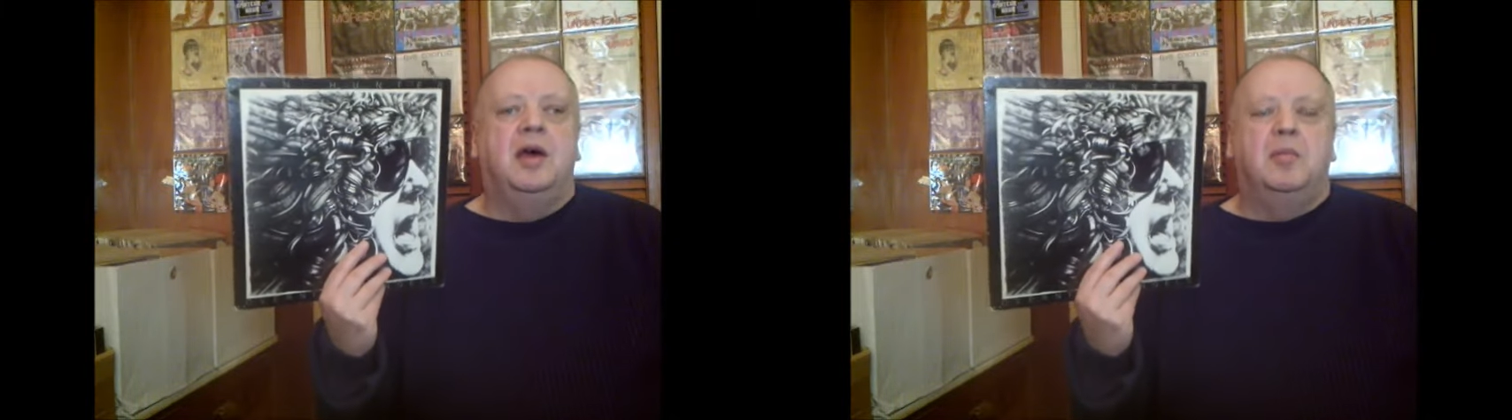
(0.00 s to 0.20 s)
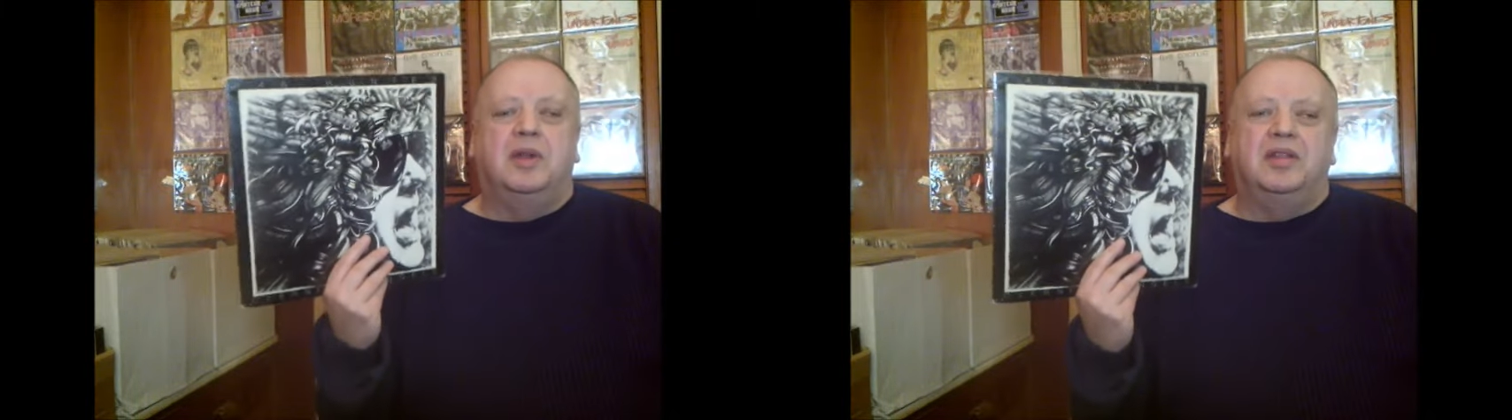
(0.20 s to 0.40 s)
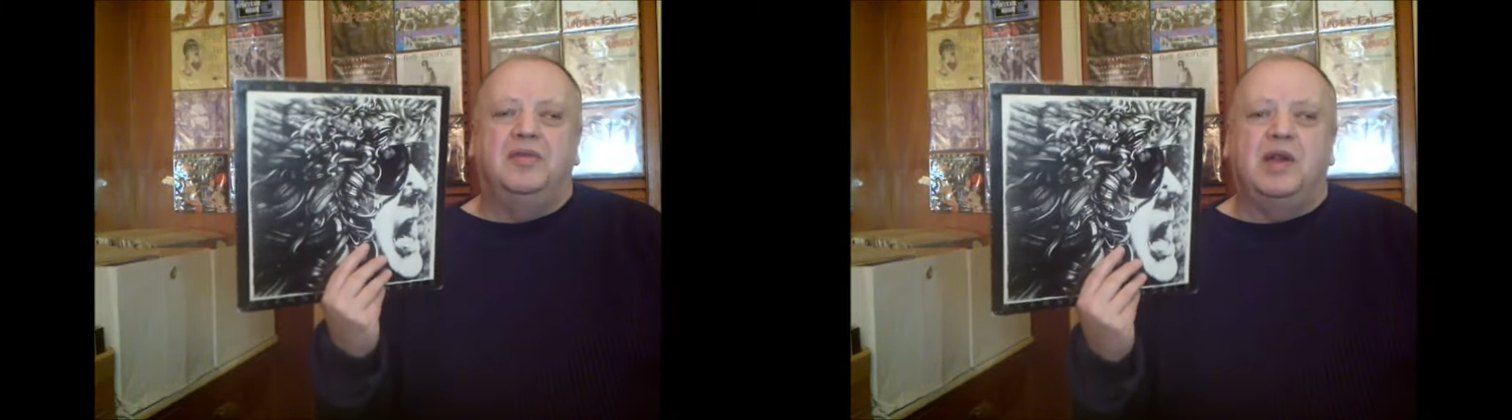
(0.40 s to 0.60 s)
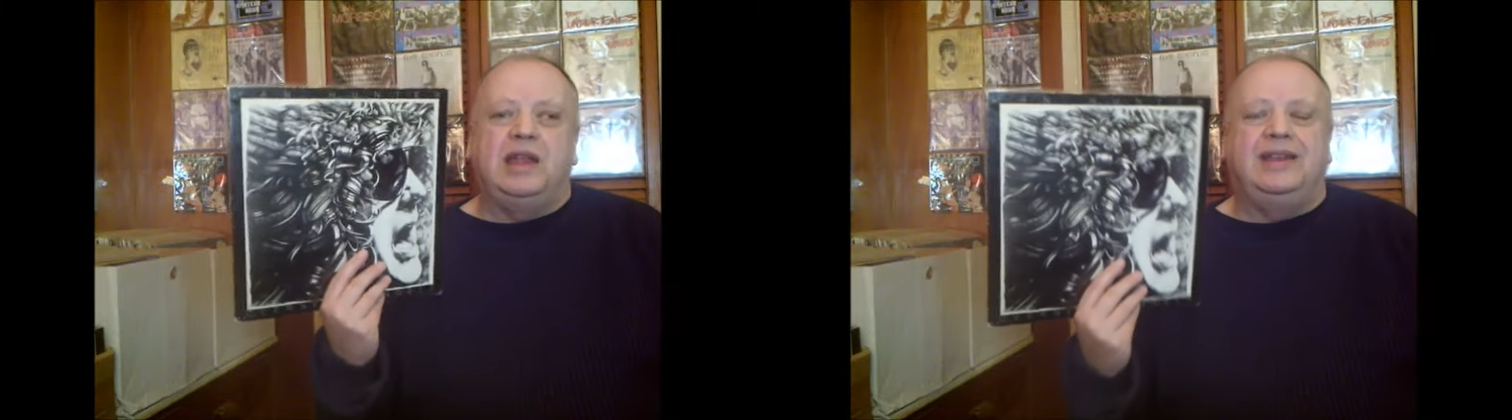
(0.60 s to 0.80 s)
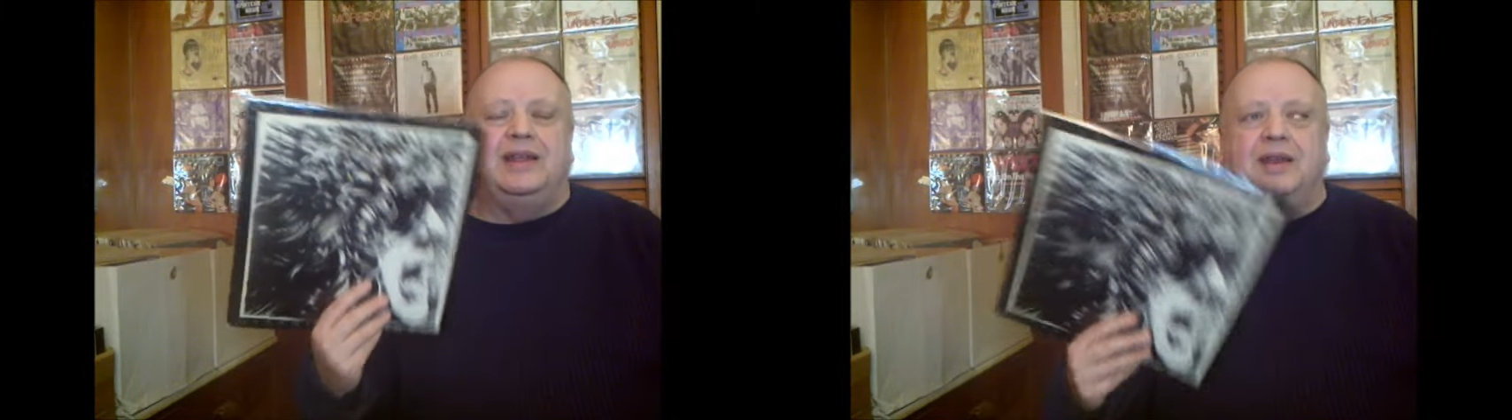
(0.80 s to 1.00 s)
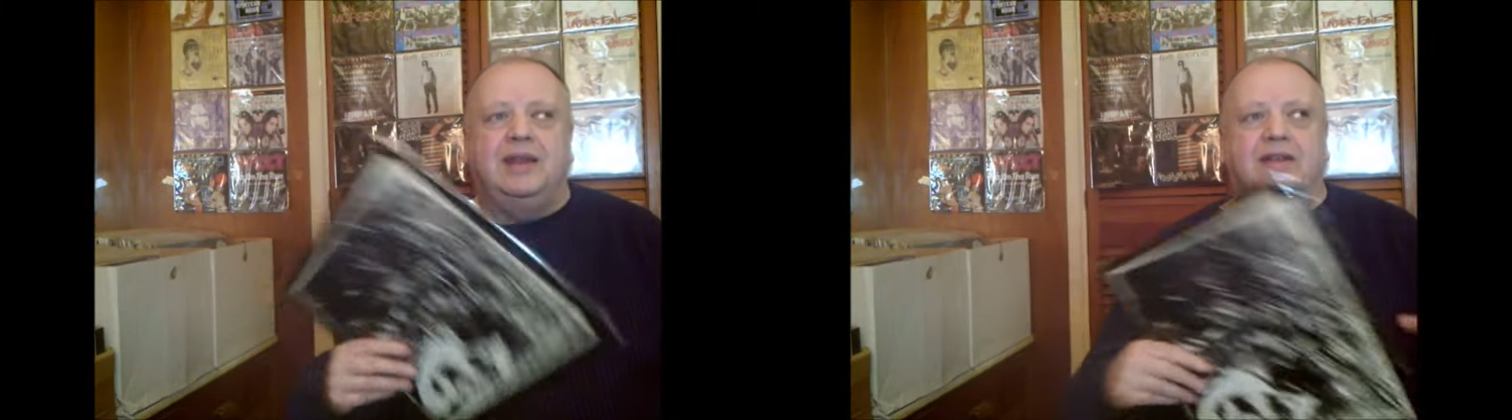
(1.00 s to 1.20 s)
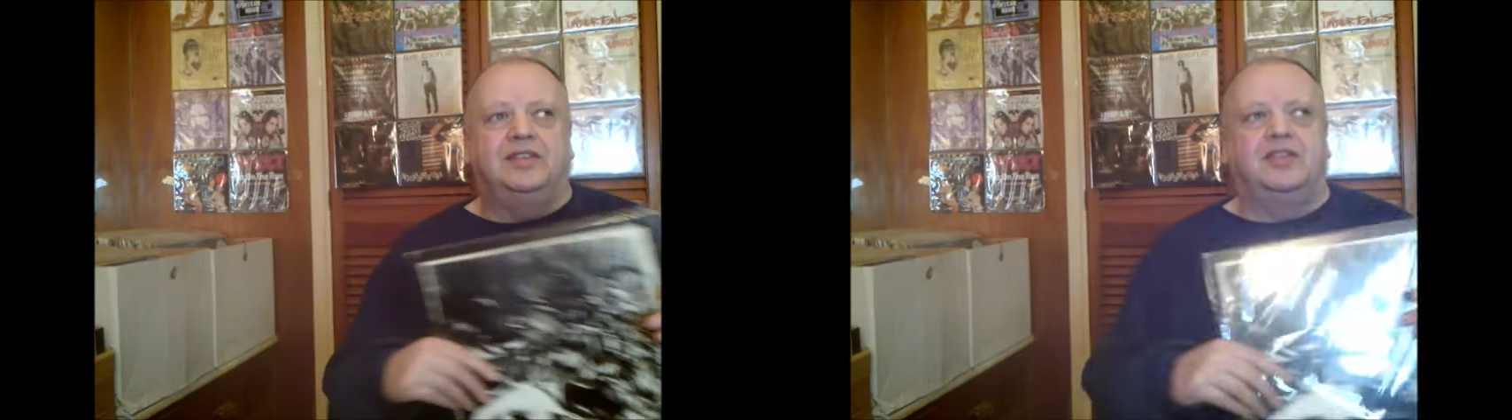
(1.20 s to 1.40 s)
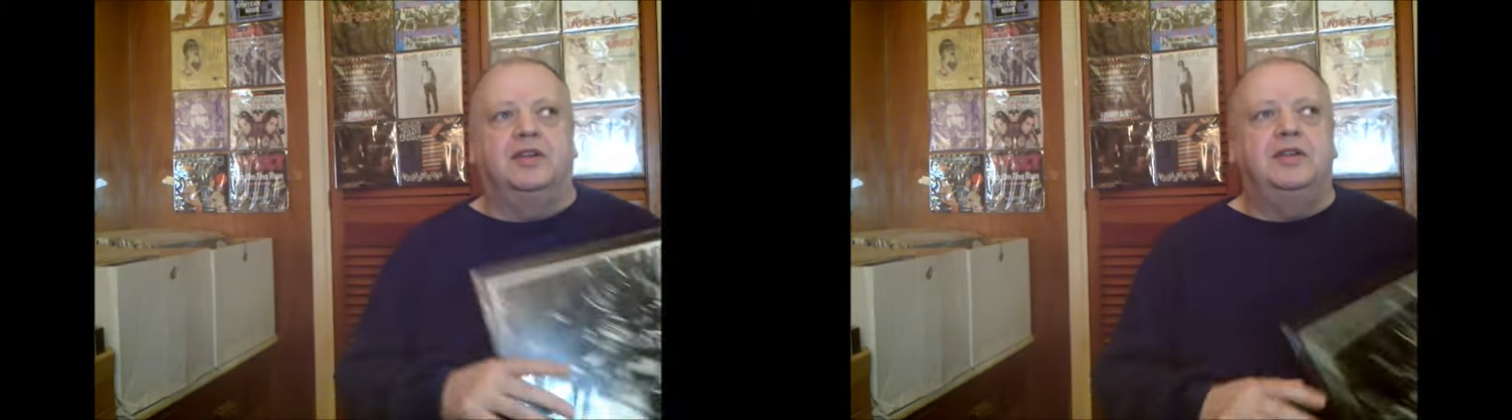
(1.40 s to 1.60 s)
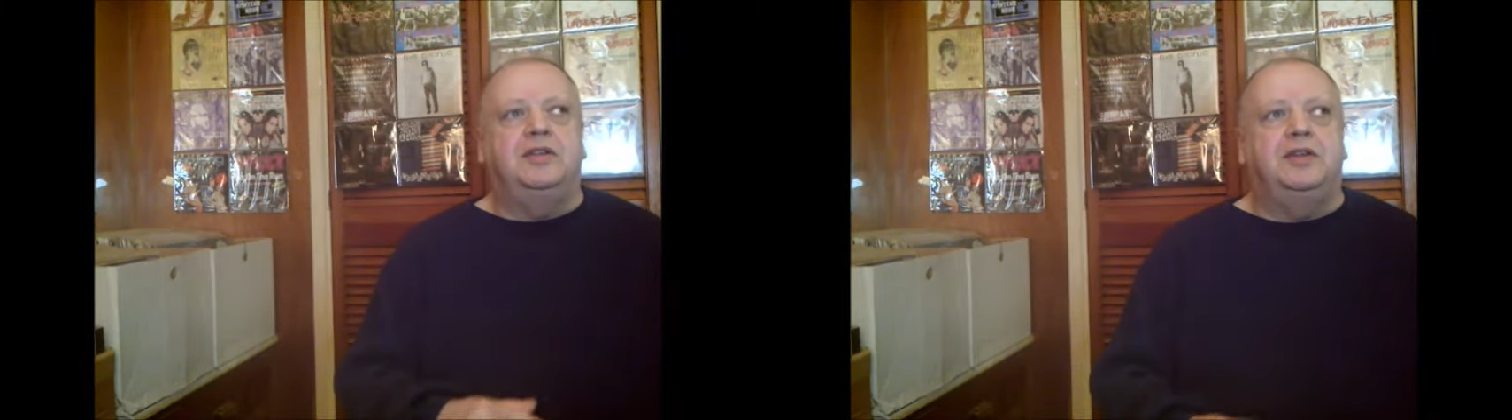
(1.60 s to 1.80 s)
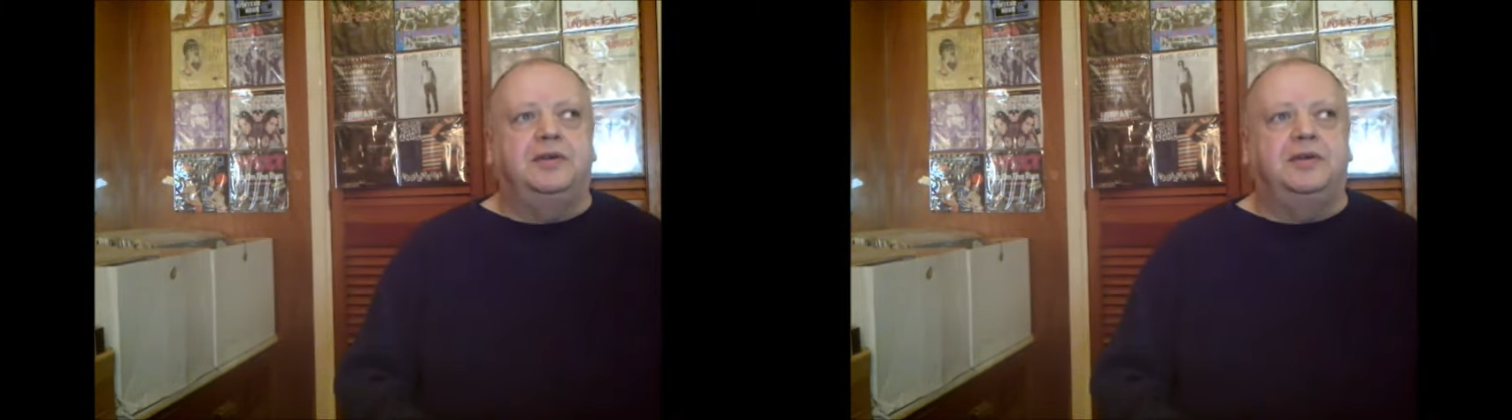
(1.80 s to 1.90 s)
but it's very tinny in sound.